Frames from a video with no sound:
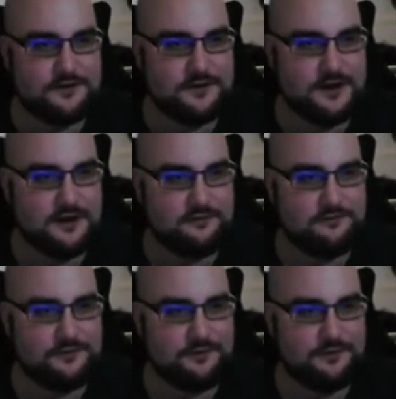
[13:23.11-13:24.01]
A
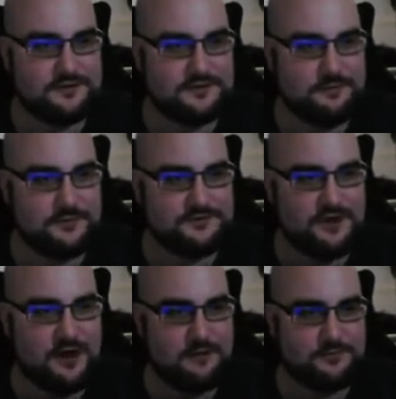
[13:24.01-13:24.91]
few little things up on
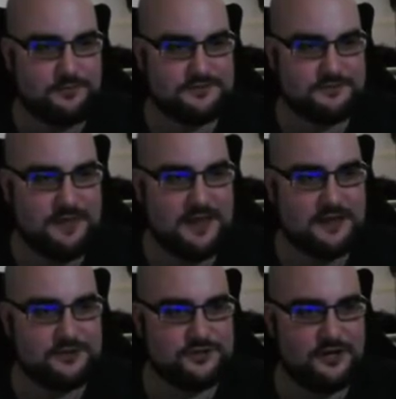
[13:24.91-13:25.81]
top with some
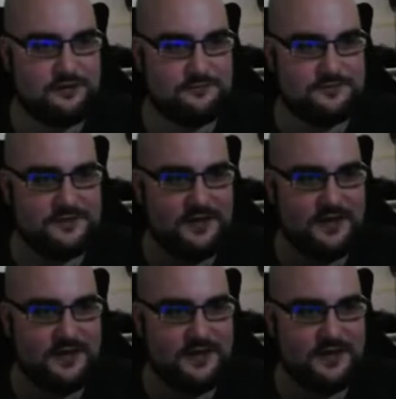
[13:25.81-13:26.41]
hanging shelves